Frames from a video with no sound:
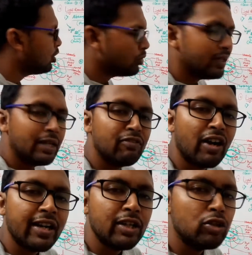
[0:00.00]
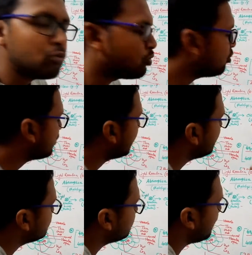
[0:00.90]
will divide into
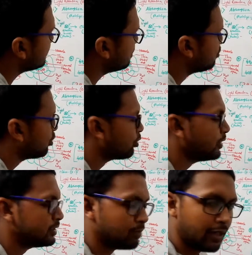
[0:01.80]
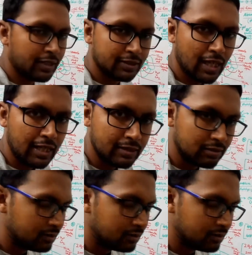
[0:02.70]
4H plus and 4OH minus ion.